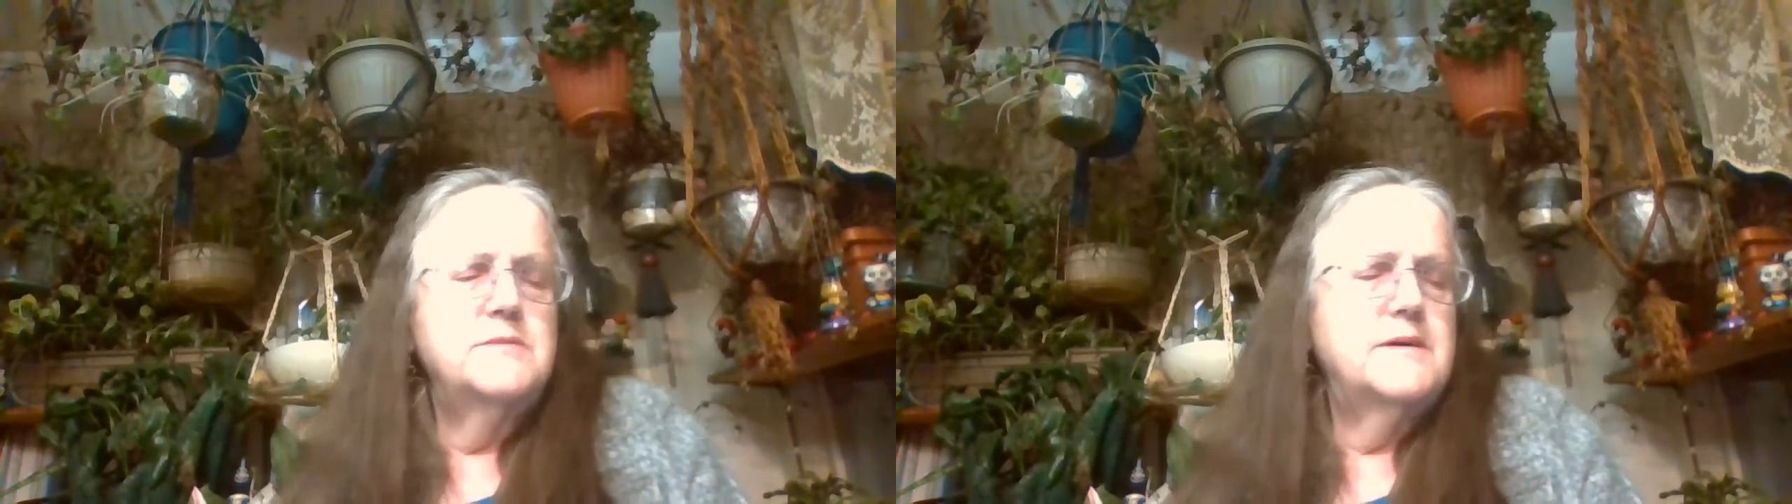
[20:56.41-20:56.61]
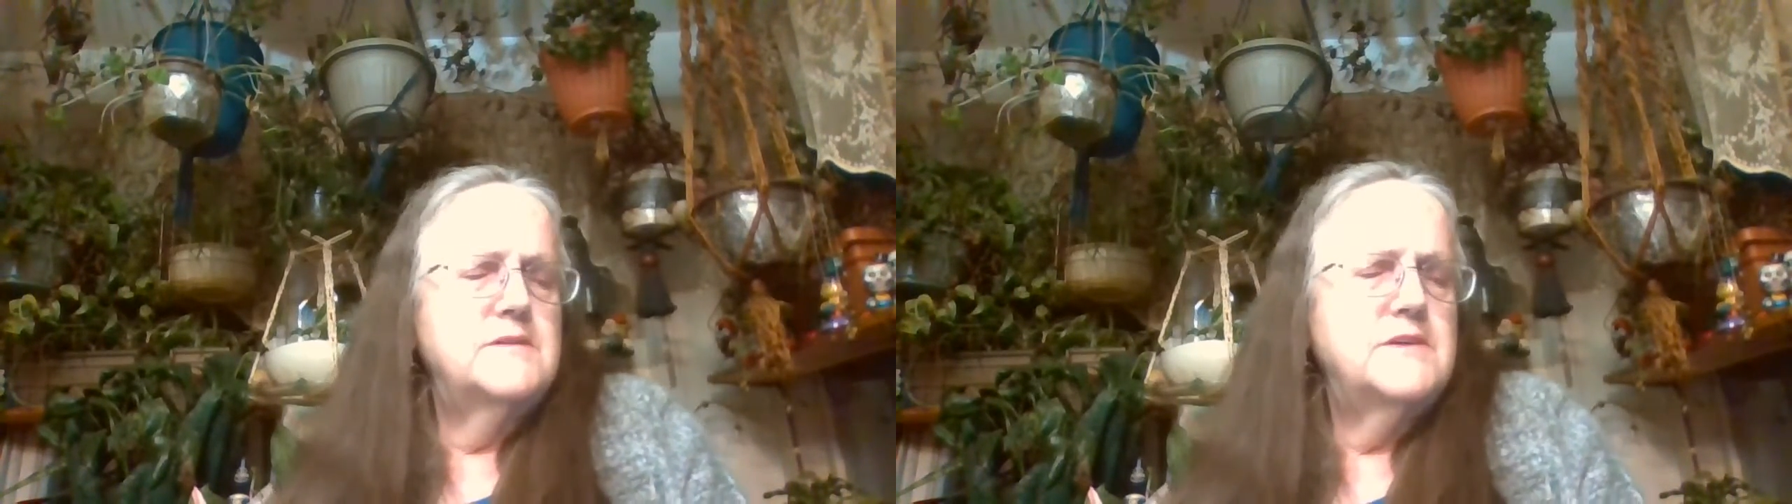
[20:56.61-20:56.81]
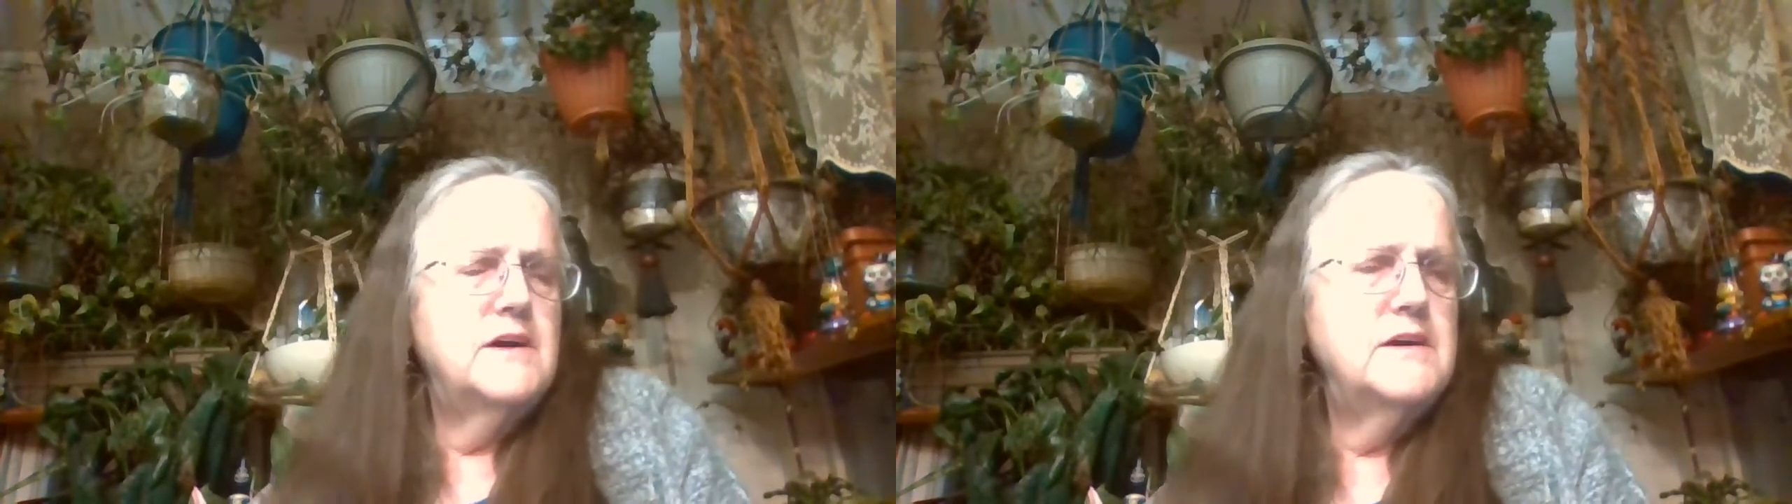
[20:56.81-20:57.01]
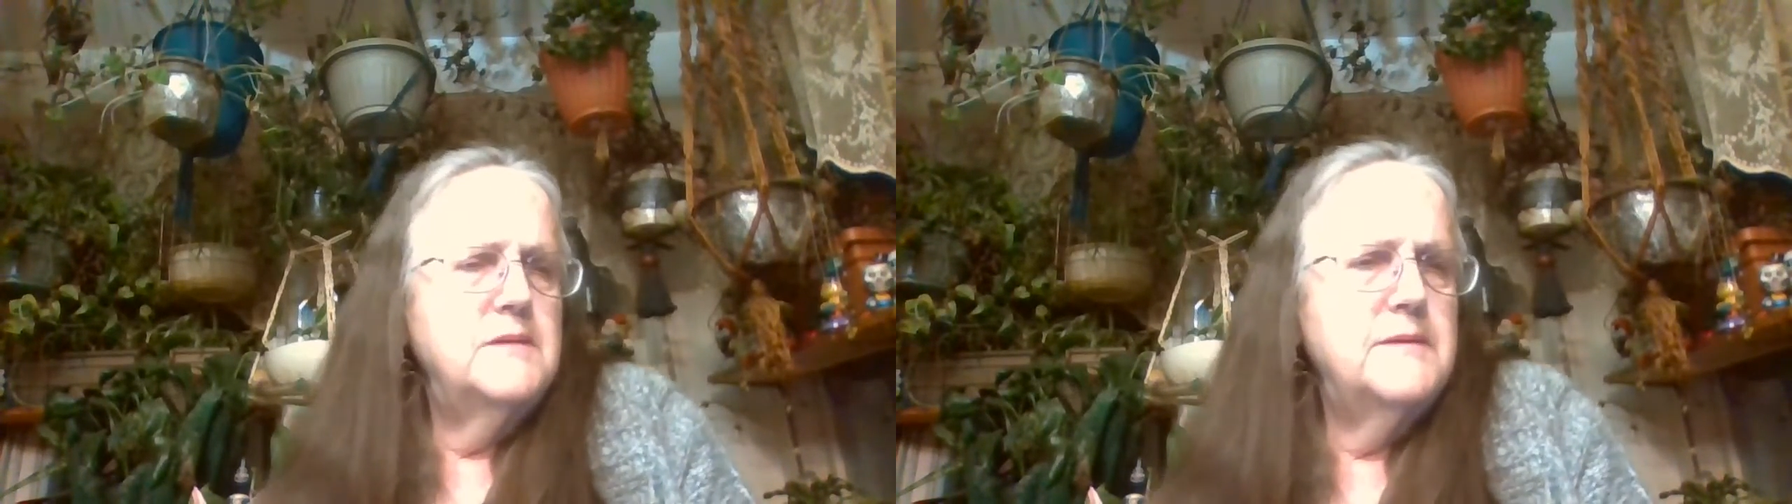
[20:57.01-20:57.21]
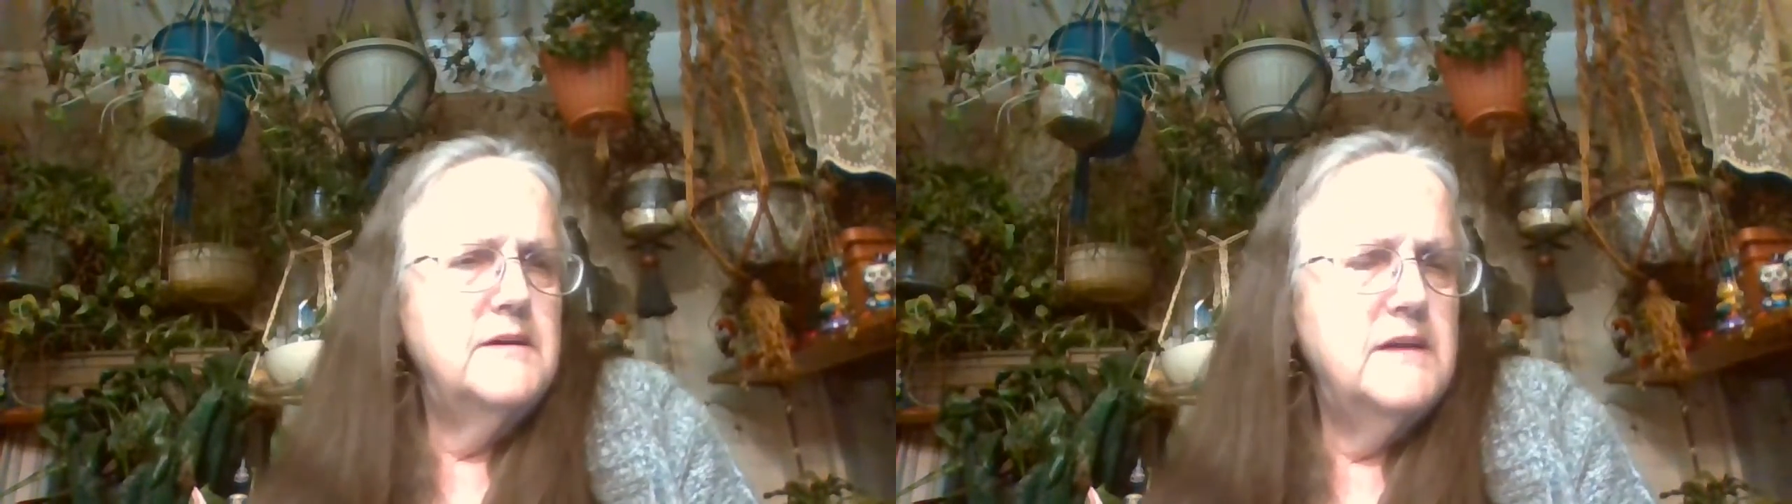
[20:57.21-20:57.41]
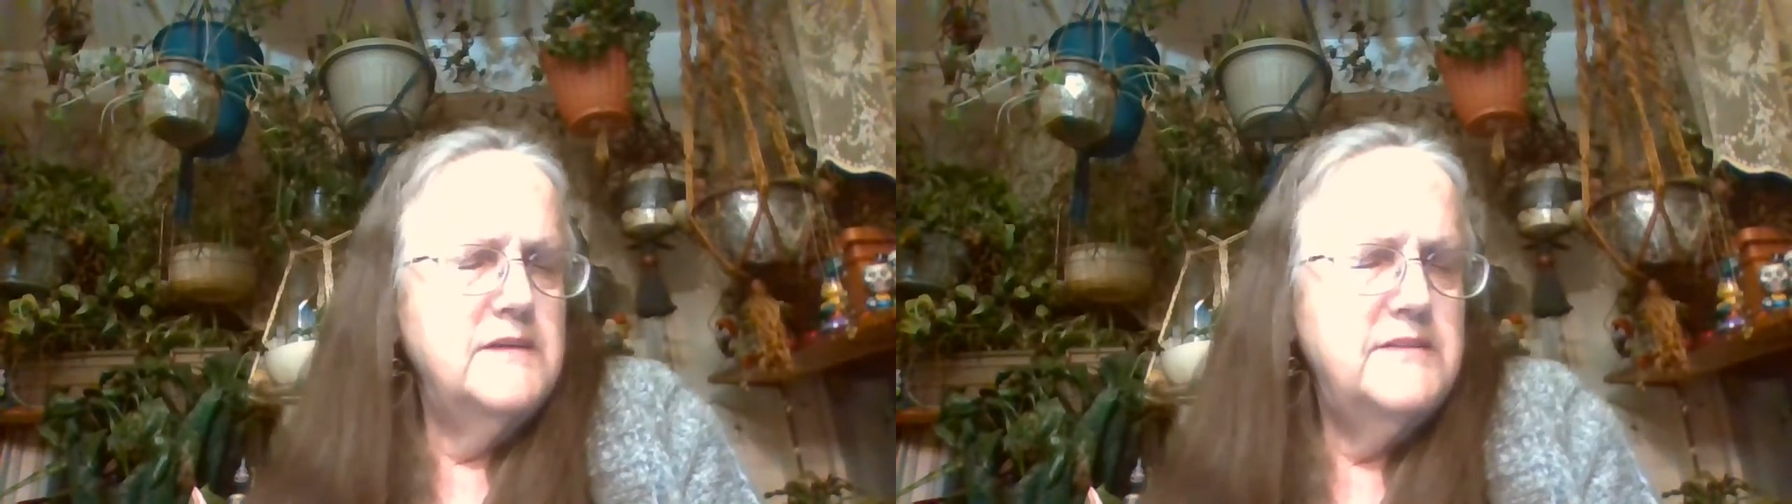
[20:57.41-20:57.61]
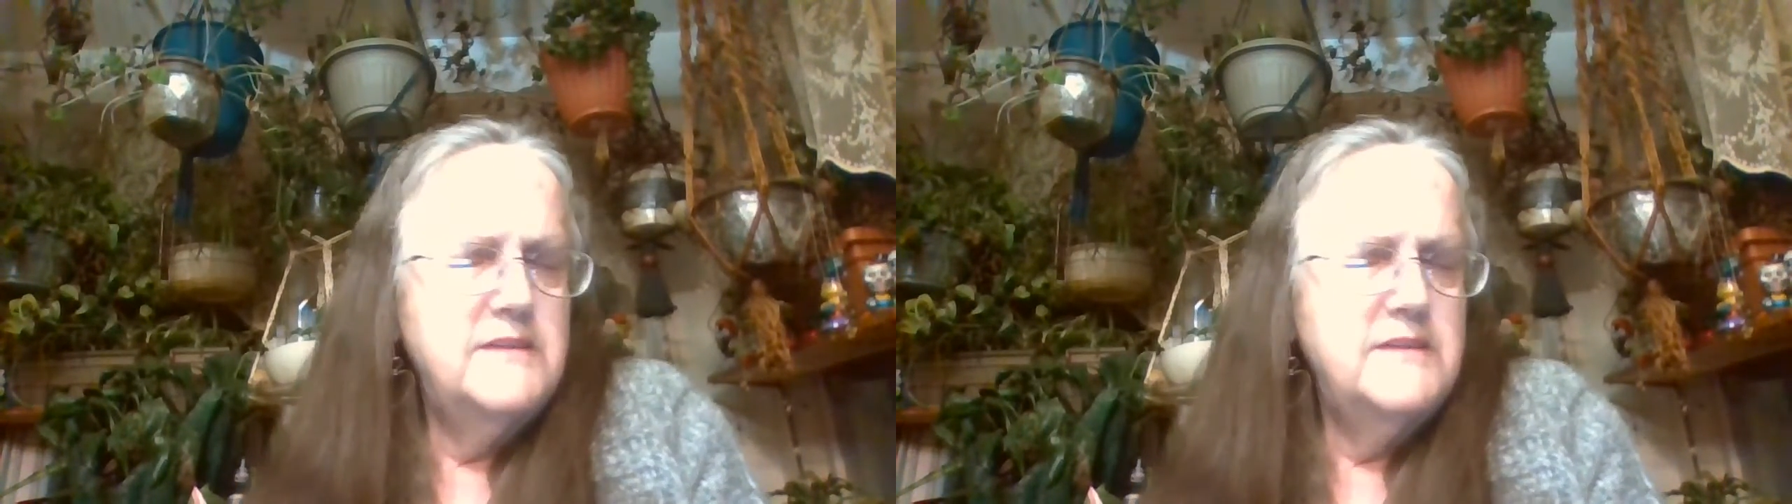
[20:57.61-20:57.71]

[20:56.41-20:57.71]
about talking about life